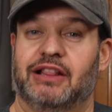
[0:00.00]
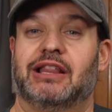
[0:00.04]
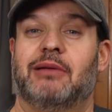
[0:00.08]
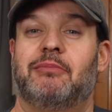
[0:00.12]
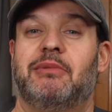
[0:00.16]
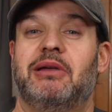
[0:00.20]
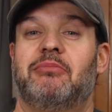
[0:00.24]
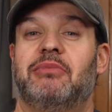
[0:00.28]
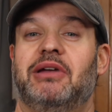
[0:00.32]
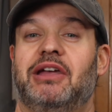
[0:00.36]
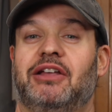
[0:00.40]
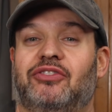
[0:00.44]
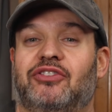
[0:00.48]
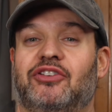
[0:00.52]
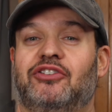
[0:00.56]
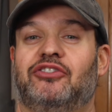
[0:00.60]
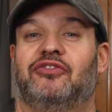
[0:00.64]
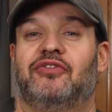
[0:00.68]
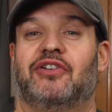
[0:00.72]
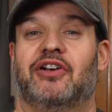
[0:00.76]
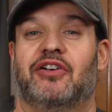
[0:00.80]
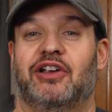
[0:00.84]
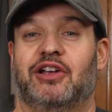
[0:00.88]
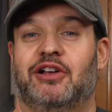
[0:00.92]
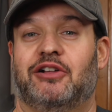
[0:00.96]
let me make this
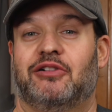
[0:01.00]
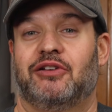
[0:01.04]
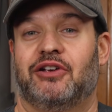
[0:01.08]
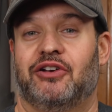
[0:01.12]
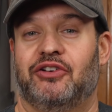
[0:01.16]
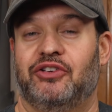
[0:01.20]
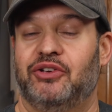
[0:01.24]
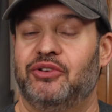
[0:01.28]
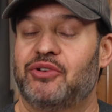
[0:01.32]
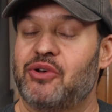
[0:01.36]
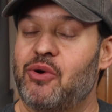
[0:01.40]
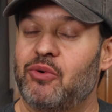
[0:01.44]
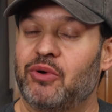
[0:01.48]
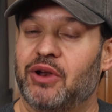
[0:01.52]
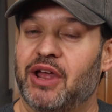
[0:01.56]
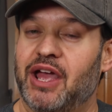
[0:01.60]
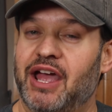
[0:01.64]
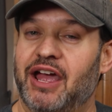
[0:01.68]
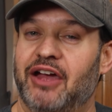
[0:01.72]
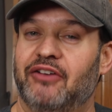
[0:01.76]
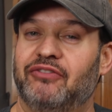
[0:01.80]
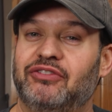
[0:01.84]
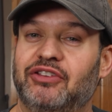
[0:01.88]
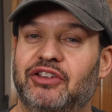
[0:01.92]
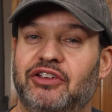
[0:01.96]
very clear. You don't
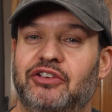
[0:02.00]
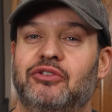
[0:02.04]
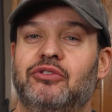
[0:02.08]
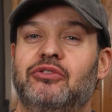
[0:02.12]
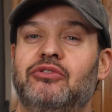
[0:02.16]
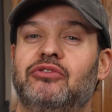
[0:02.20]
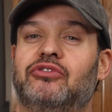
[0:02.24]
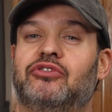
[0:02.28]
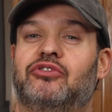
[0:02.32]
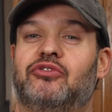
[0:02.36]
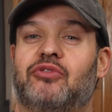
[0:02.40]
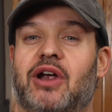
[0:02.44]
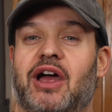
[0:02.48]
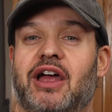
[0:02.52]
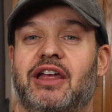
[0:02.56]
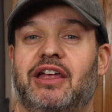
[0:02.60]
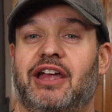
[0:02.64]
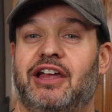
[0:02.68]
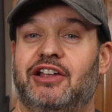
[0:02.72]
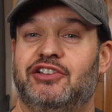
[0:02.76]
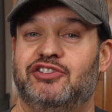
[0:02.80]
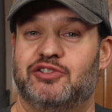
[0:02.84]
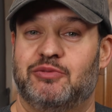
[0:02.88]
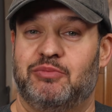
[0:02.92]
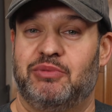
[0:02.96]
have to use dry
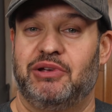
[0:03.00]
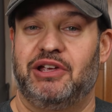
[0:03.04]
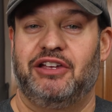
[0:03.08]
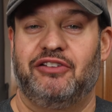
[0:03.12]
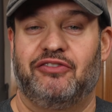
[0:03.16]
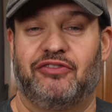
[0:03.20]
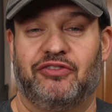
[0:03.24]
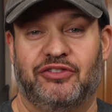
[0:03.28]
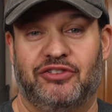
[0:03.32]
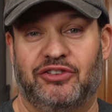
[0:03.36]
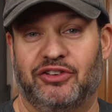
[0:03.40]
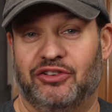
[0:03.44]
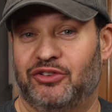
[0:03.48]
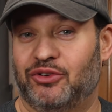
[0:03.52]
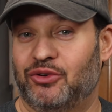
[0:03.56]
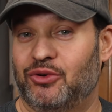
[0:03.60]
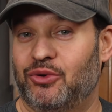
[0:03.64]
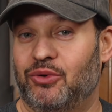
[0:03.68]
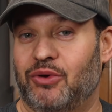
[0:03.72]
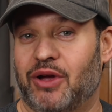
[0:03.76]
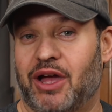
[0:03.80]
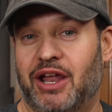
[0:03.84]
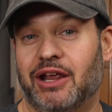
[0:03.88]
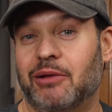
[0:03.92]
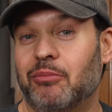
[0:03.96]
aged beef to
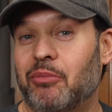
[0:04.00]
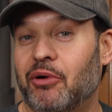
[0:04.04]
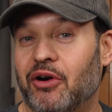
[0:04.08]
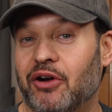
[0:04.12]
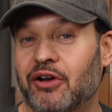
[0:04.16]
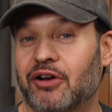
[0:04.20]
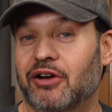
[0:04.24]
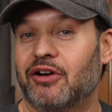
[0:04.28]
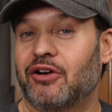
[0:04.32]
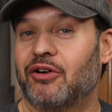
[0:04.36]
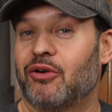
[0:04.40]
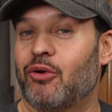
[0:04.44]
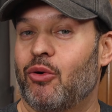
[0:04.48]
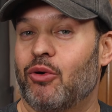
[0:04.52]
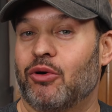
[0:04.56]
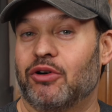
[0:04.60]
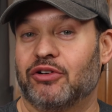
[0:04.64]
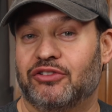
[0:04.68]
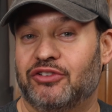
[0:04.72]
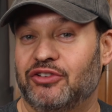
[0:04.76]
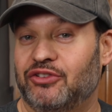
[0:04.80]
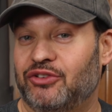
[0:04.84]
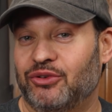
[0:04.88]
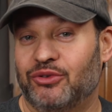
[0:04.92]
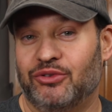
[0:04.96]
do any burger or
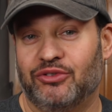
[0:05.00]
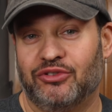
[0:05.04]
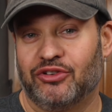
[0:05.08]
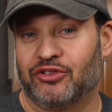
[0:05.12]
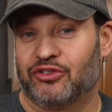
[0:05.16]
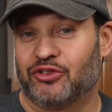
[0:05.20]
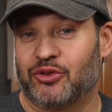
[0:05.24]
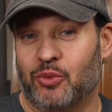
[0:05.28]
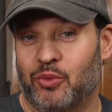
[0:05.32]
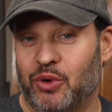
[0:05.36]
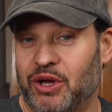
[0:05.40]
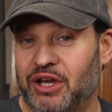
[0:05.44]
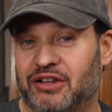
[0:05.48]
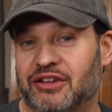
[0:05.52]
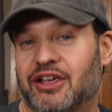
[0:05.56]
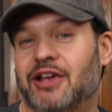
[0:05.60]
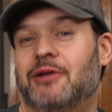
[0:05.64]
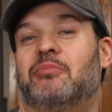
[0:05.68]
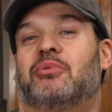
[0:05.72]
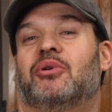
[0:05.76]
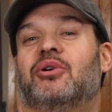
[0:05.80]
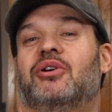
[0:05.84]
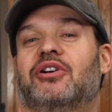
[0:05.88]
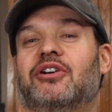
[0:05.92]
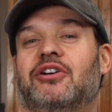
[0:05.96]
to do just a
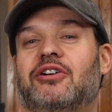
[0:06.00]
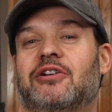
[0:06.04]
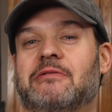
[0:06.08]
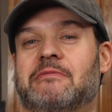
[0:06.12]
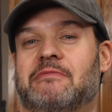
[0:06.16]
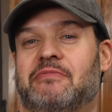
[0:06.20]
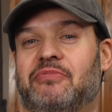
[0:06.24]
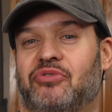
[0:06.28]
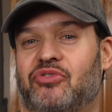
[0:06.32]
weeknight burger.